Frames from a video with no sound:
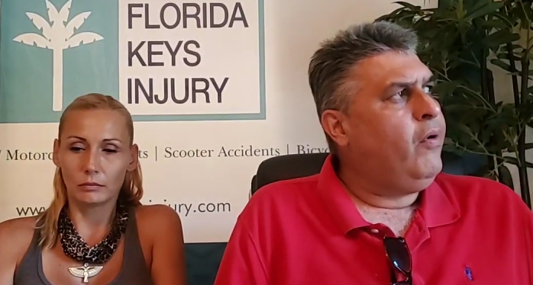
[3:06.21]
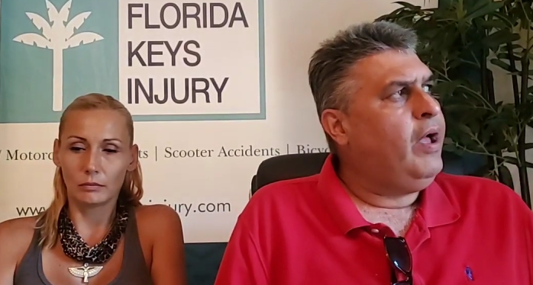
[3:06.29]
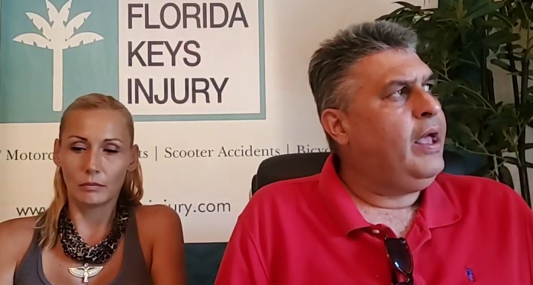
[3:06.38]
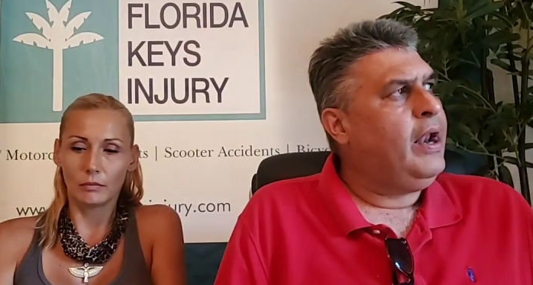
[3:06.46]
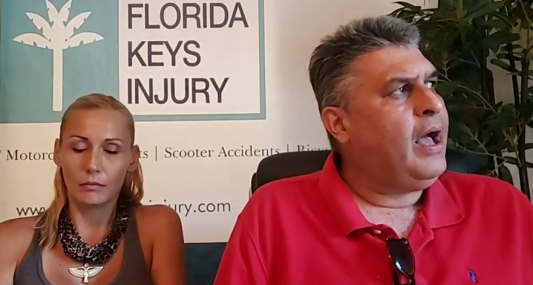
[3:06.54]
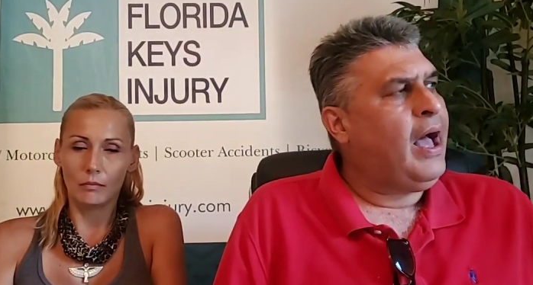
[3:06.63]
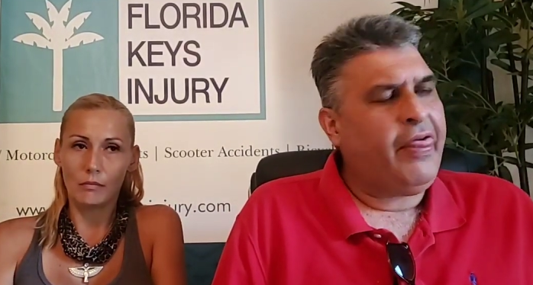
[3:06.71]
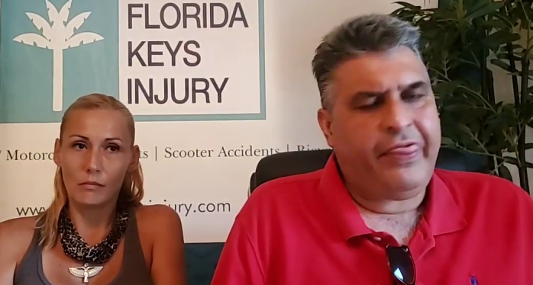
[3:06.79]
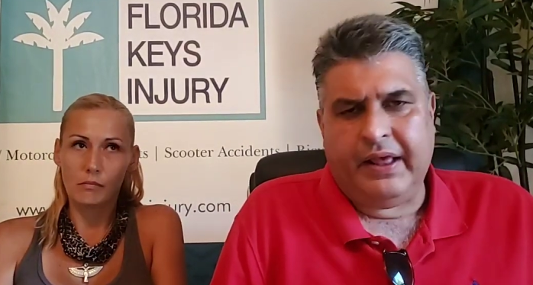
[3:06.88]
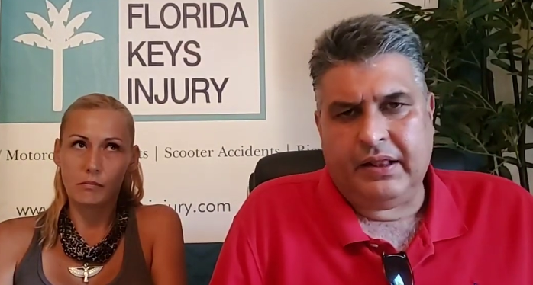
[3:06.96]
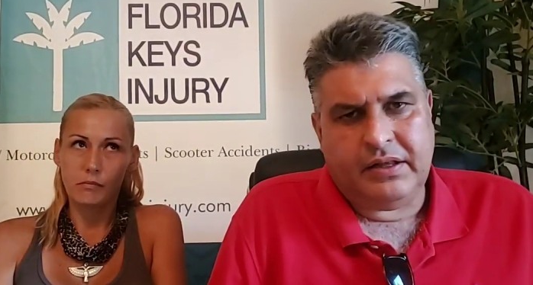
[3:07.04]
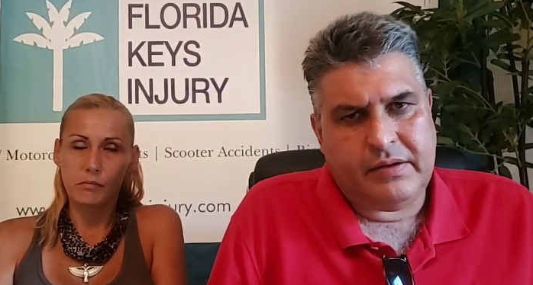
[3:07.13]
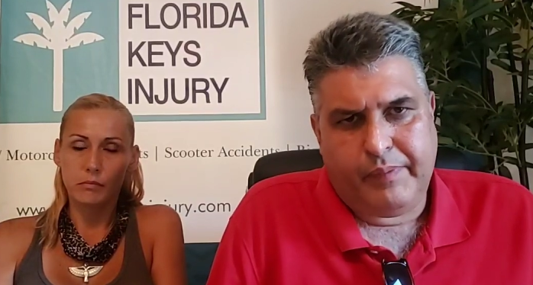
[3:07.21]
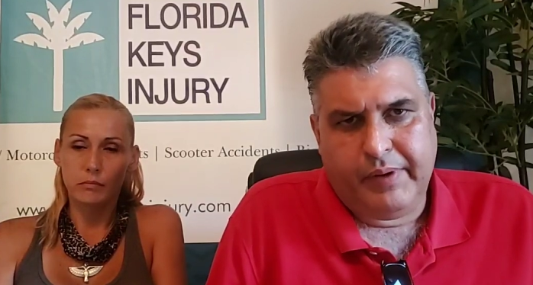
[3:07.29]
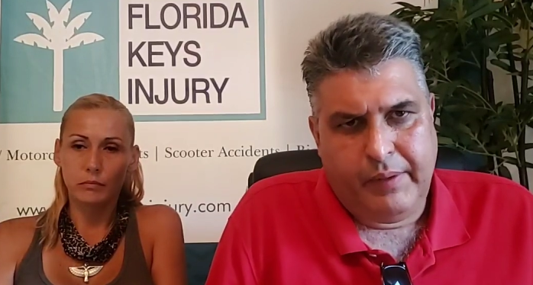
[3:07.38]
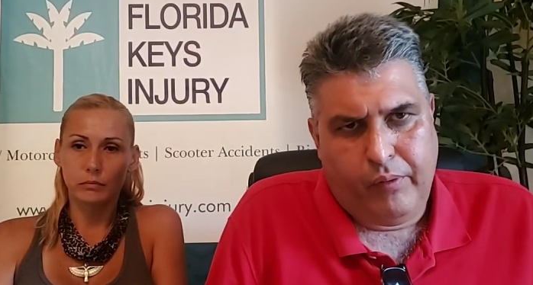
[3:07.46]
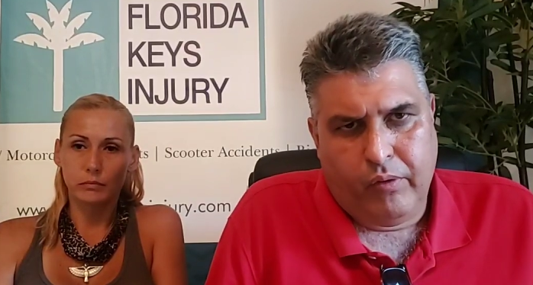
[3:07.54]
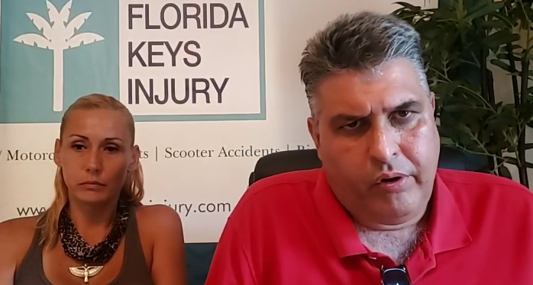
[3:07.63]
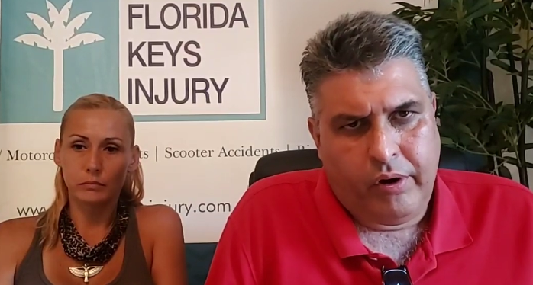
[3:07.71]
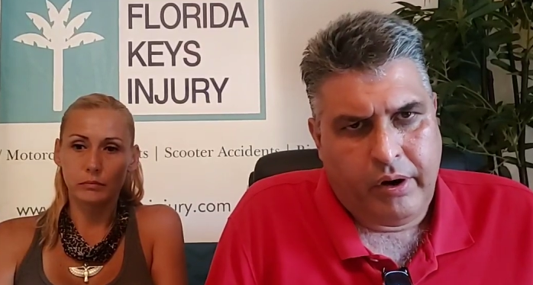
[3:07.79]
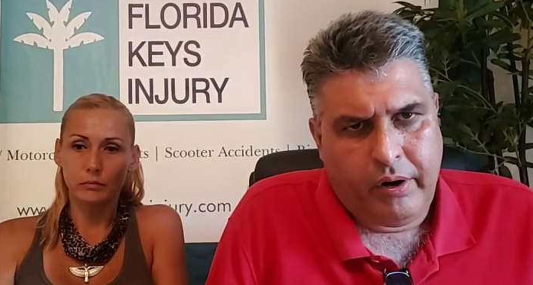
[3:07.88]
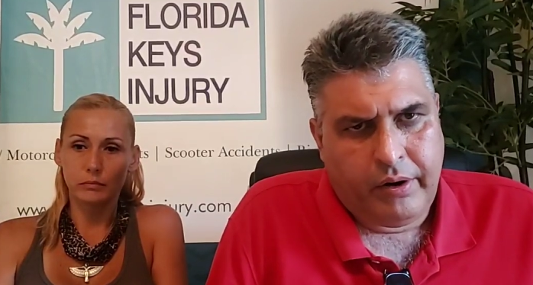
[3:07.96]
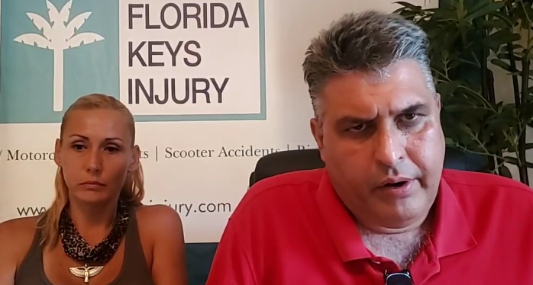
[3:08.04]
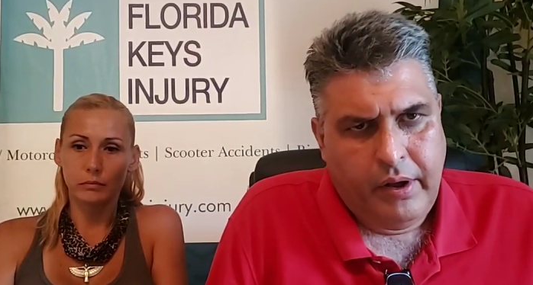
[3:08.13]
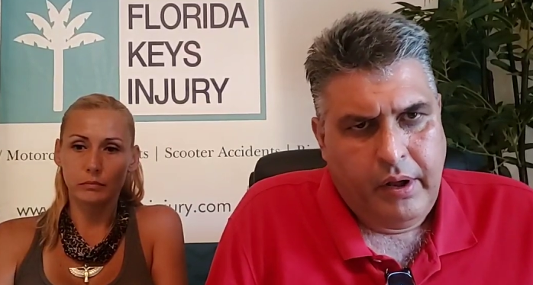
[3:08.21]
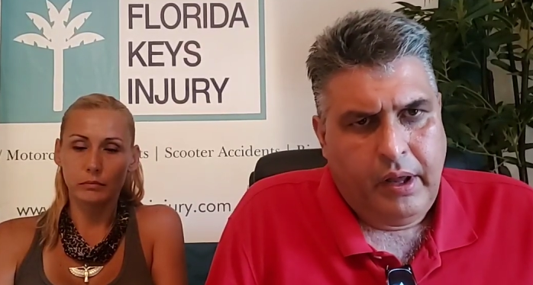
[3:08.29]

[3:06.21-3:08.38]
Speaker 1: and I think that the people are